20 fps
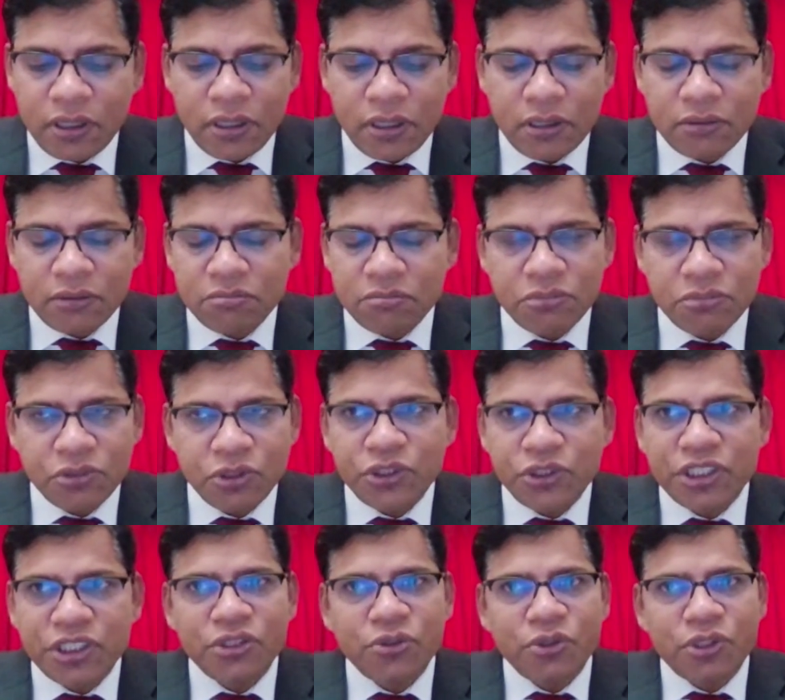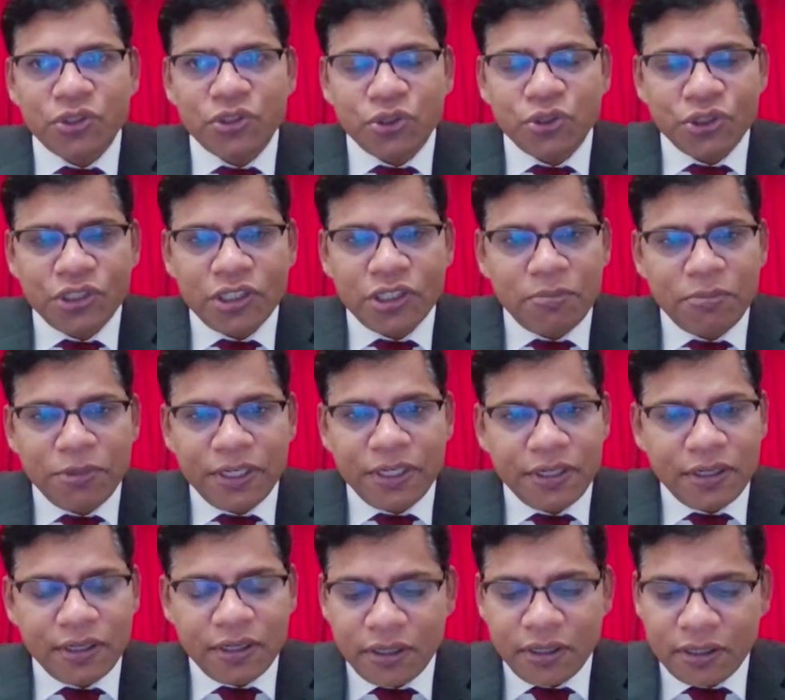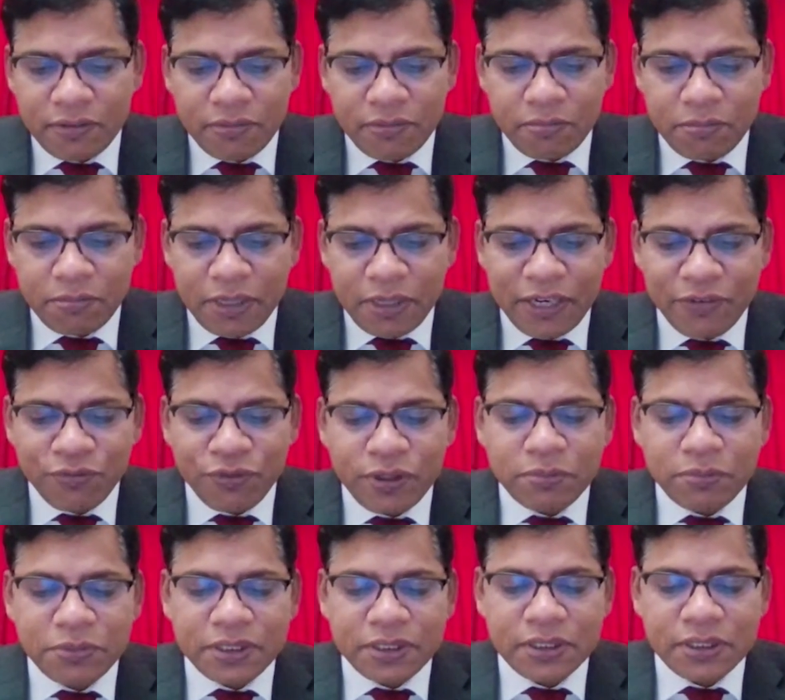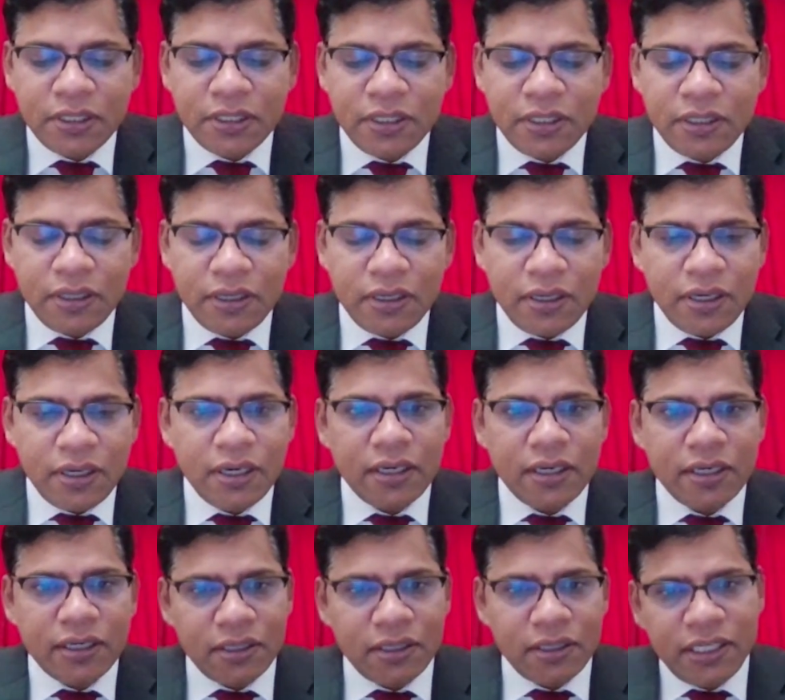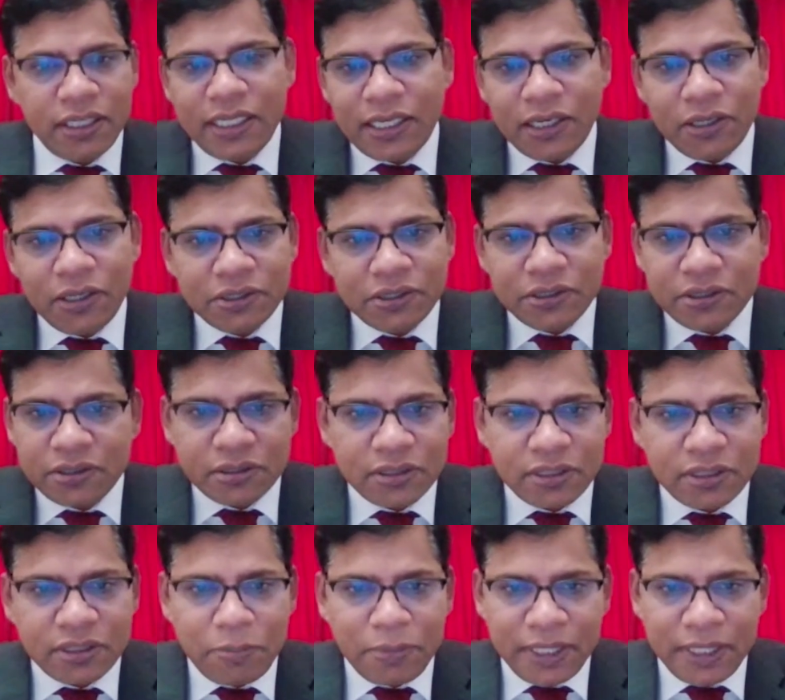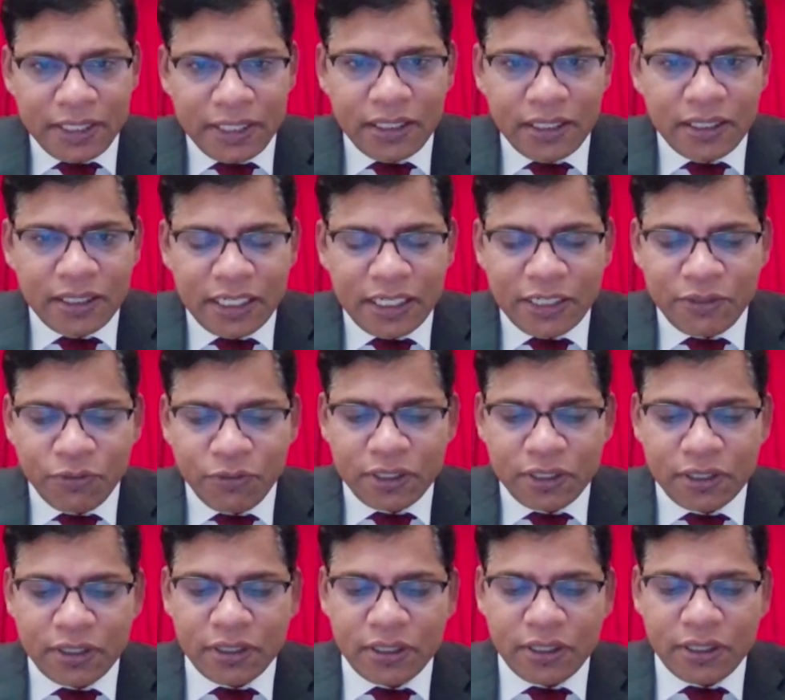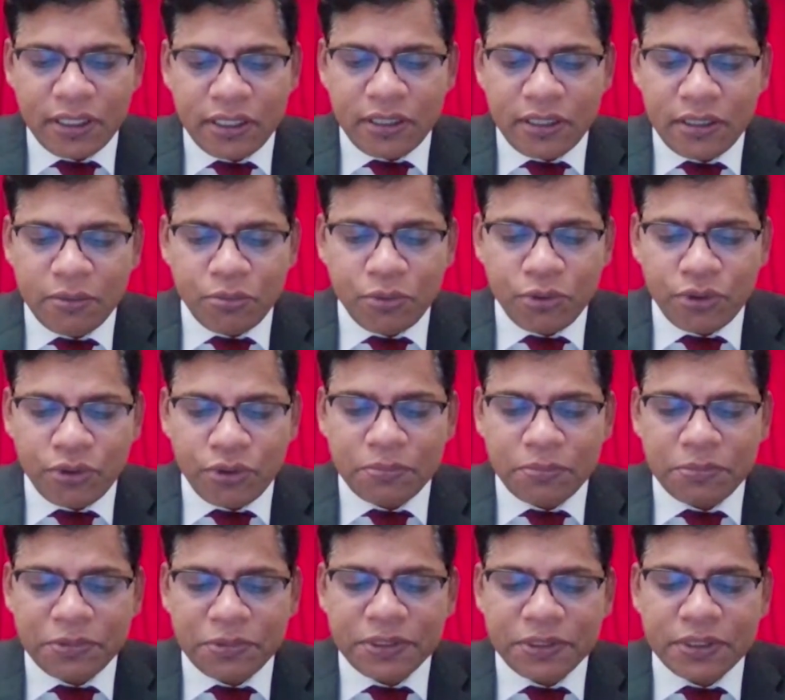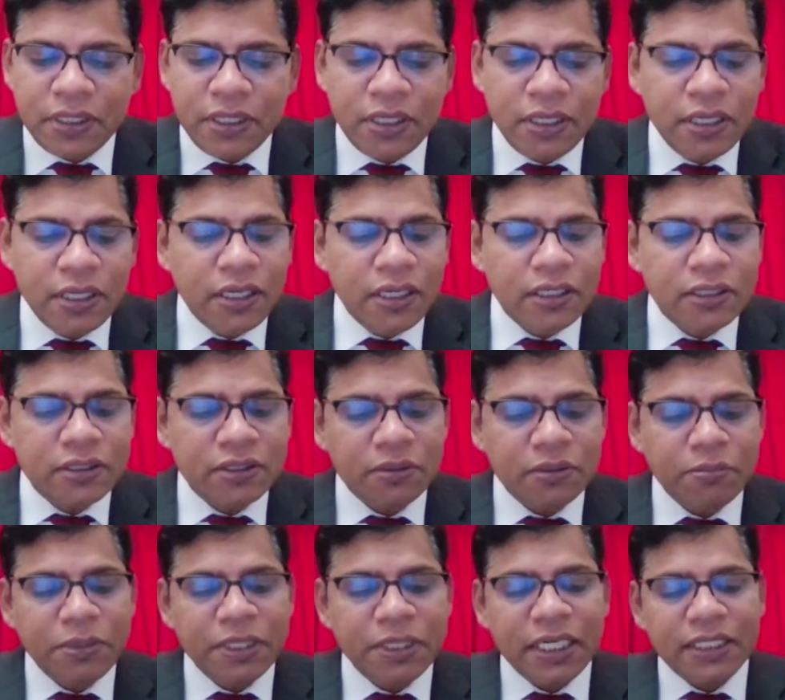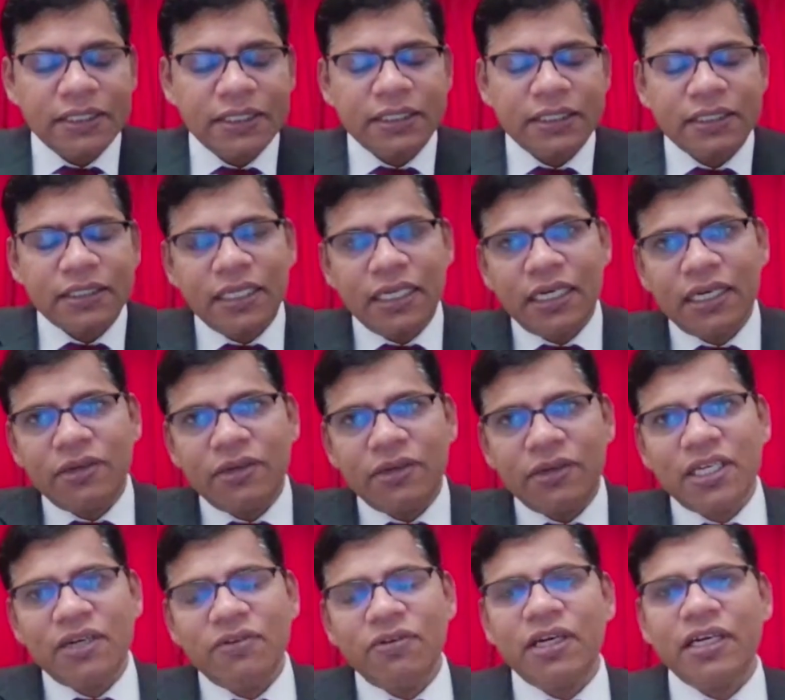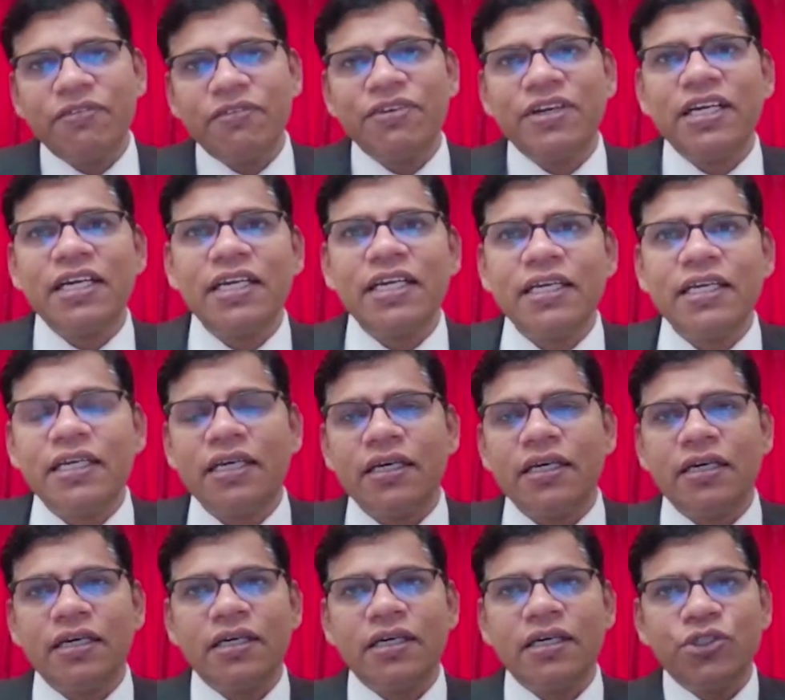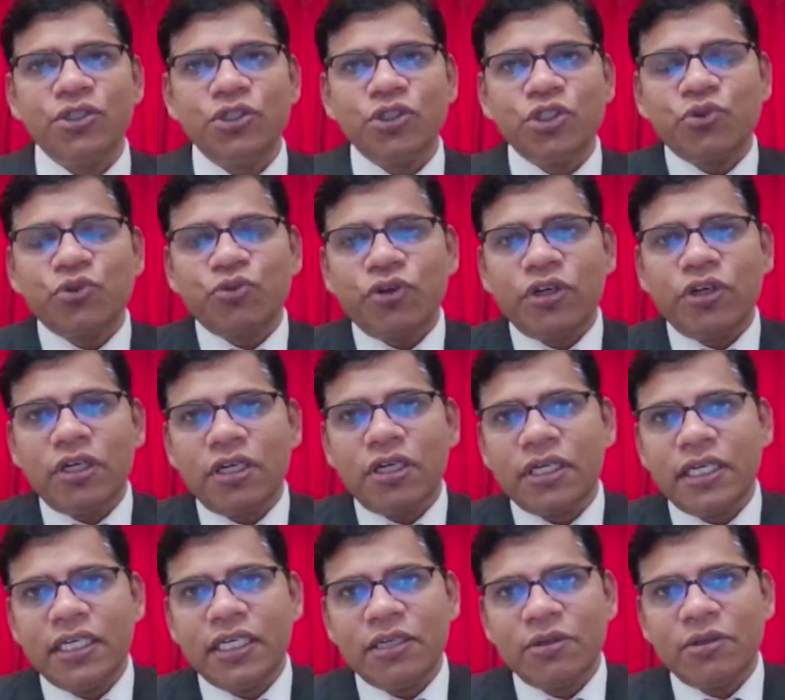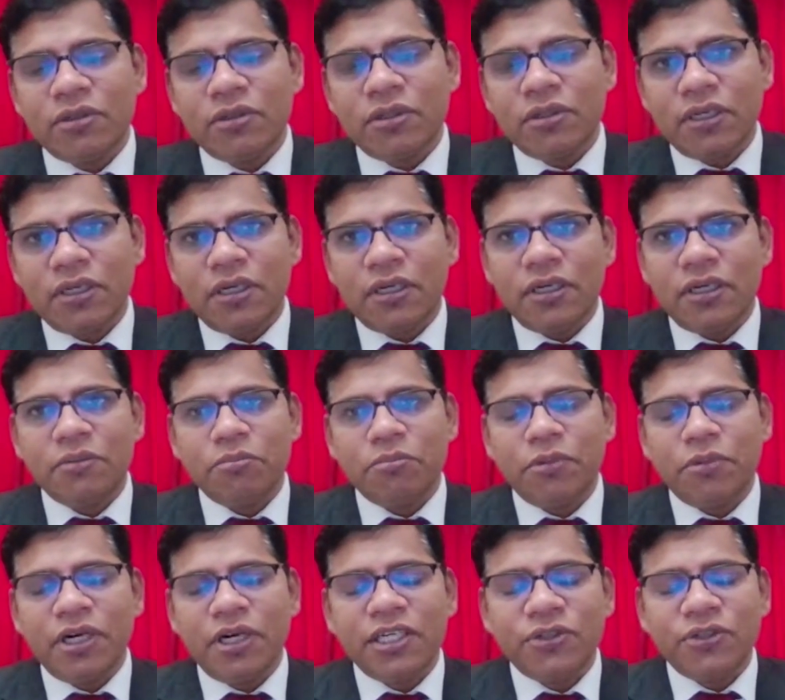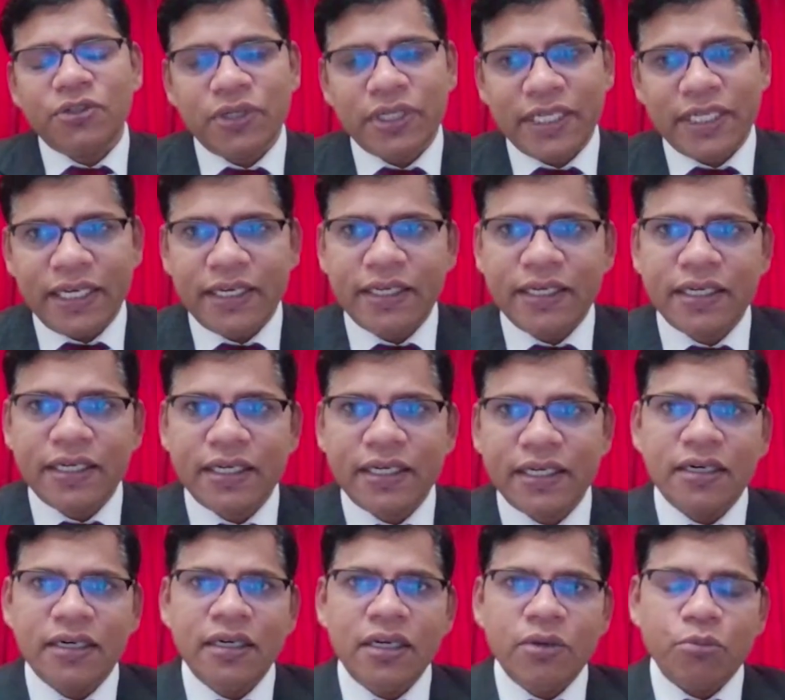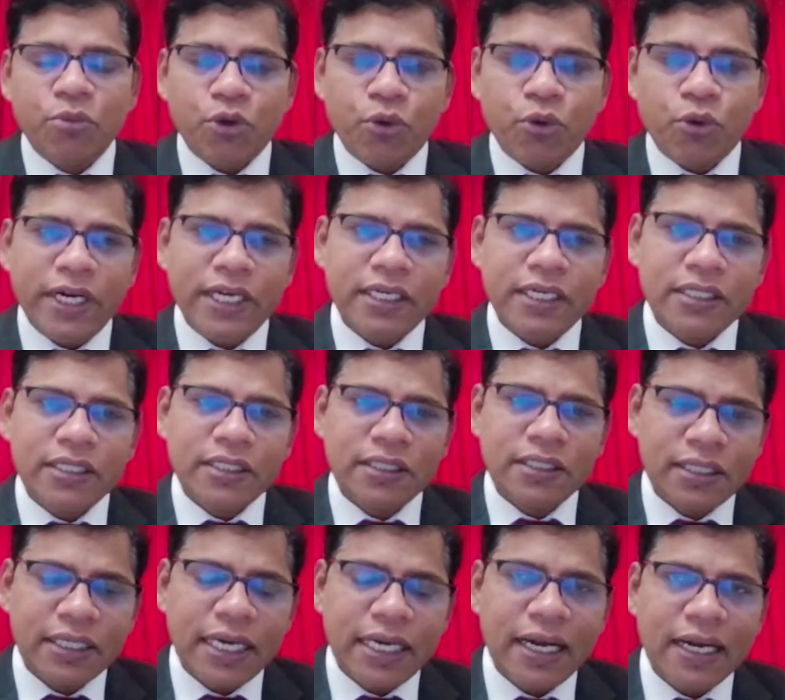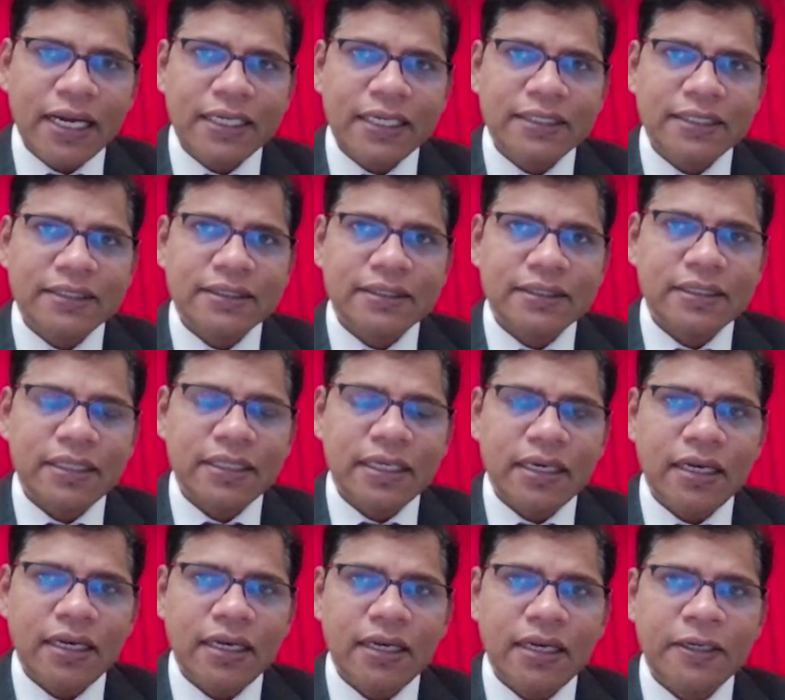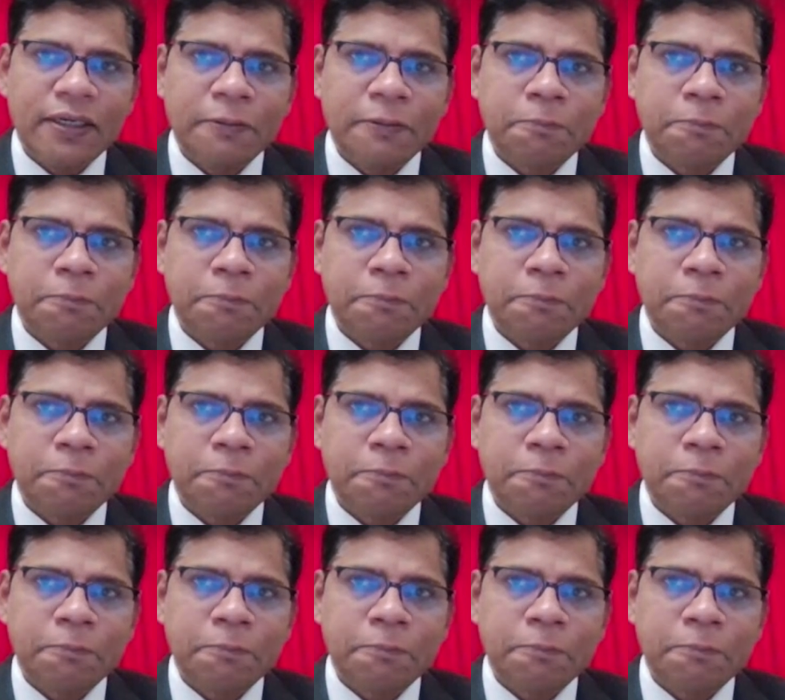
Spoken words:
using your social media platforms or in-house company network programs. So because they will definitely useful in building your career, providing guidelines and